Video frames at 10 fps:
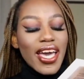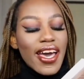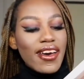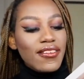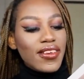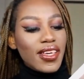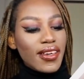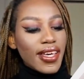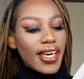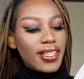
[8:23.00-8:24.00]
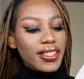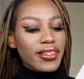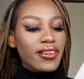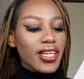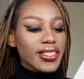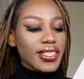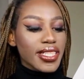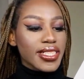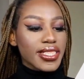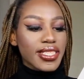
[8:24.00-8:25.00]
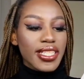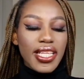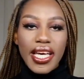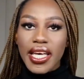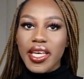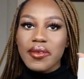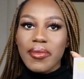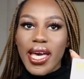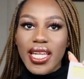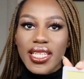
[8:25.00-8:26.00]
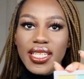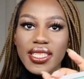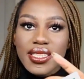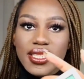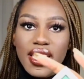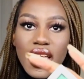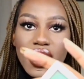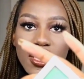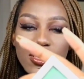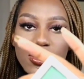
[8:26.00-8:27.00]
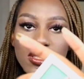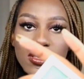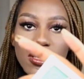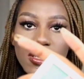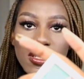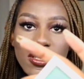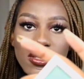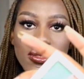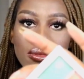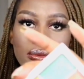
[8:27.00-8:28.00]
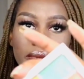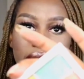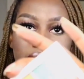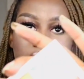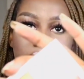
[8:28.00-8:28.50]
have a color correcting concealer palette. So